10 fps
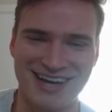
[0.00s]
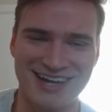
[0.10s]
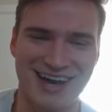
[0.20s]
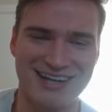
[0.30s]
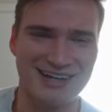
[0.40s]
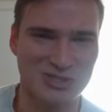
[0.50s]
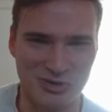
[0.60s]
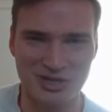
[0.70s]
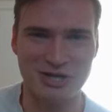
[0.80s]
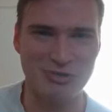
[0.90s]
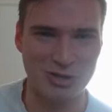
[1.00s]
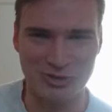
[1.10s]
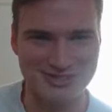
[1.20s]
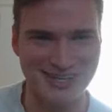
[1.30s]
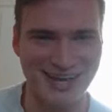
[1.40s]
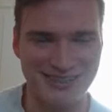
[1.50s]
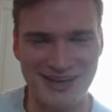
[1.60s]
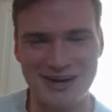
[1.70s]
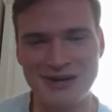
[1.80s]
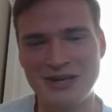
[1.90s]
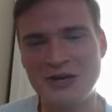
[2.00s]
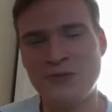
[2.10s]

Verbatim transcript: I took a little bit long to get there.